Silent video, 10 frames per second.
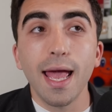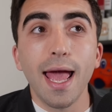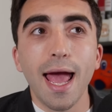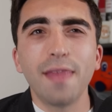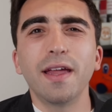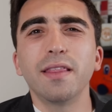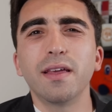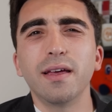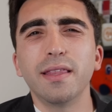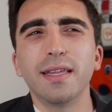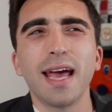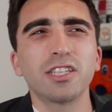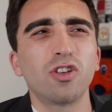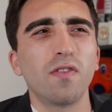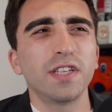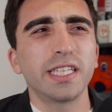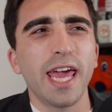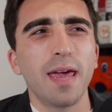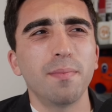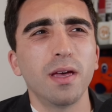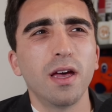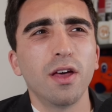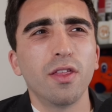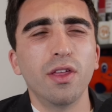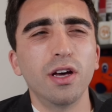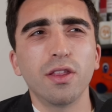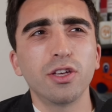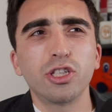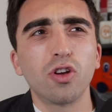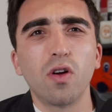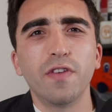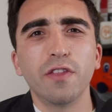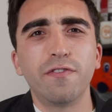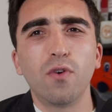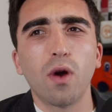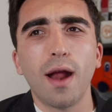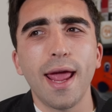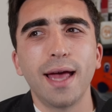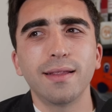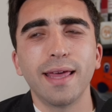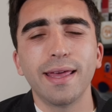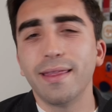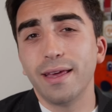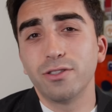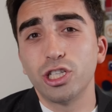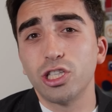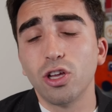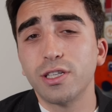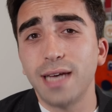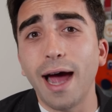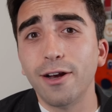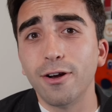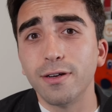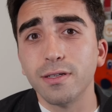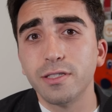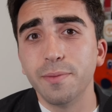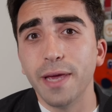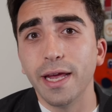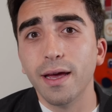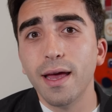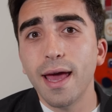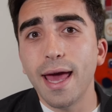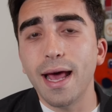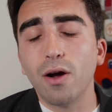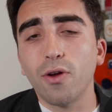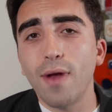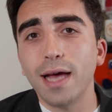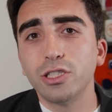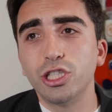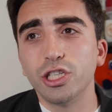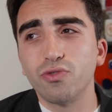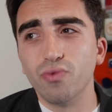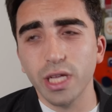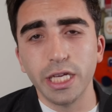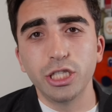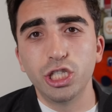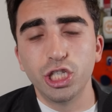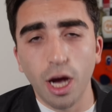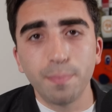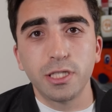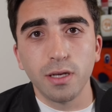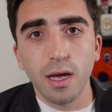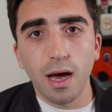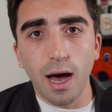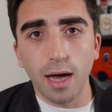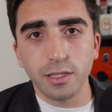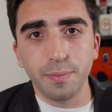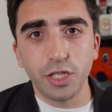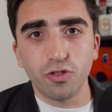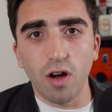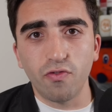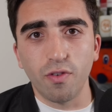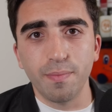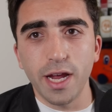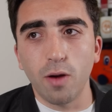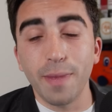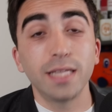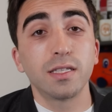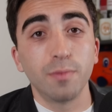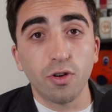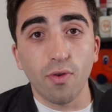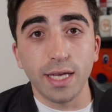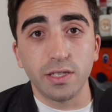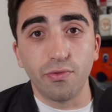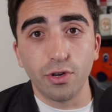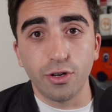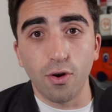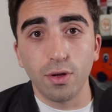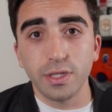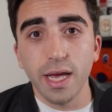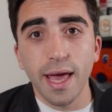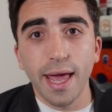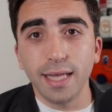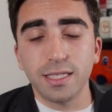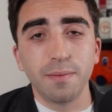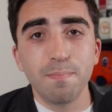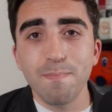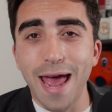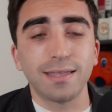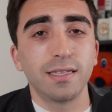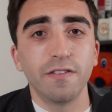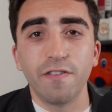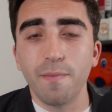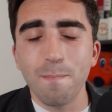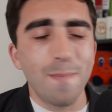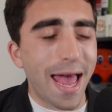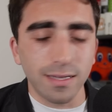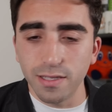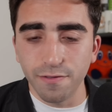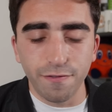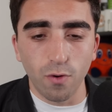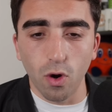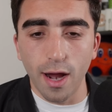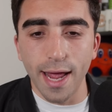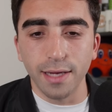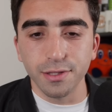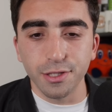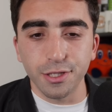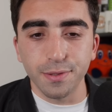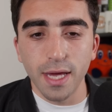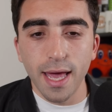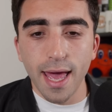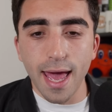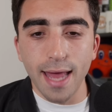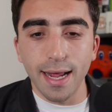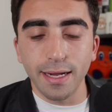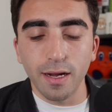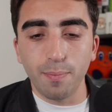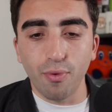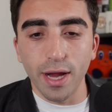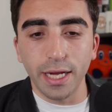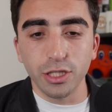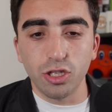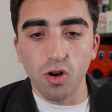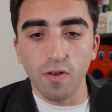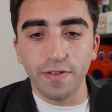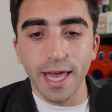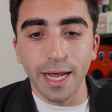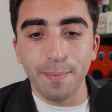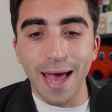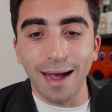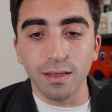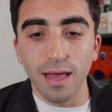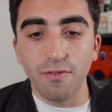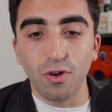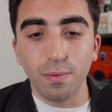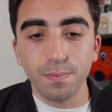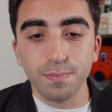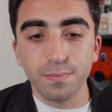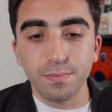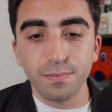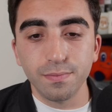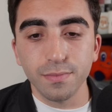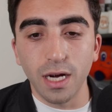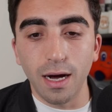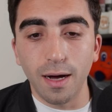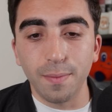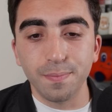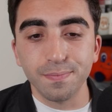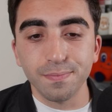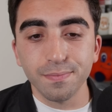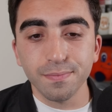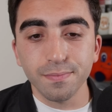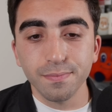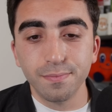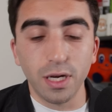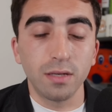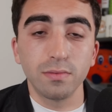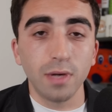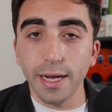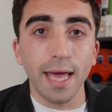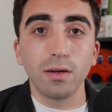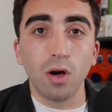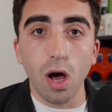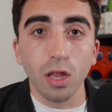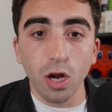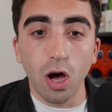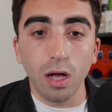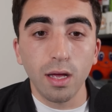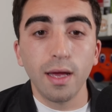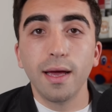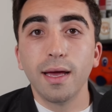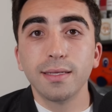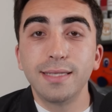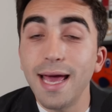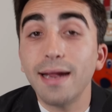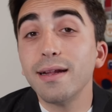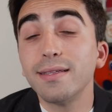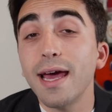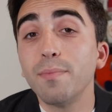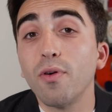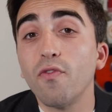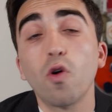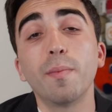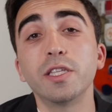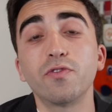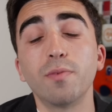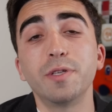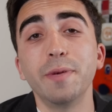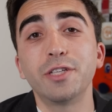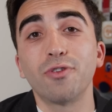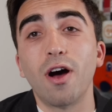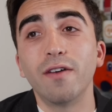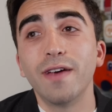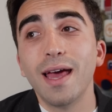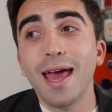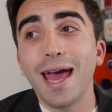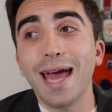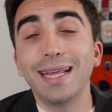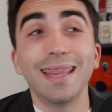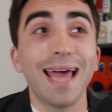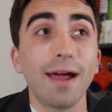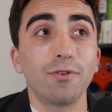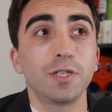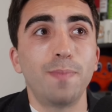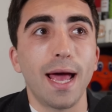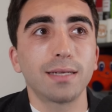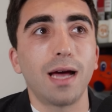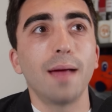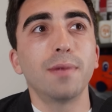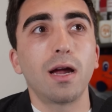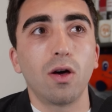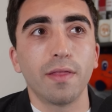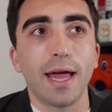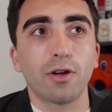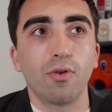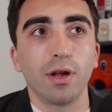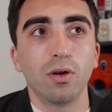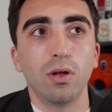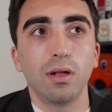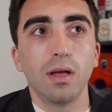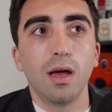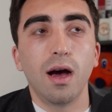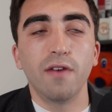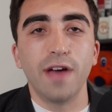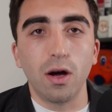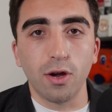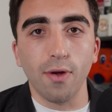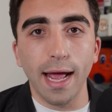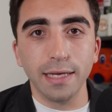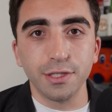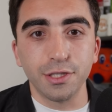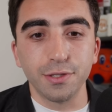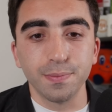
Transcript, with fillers: and then in the in the next service game, the the serve and the forehand, it, it just looked tired to me. And Alcaraz just really jumped on Dimitrov from there, made some aggressive returns, hit some massive, massive forehands, and ended up breaking serve, getting back level. Um, Again, all in all, ten out of ten performance from Dimitrov, and in that respect, I'm not all that critical of Alcaraz.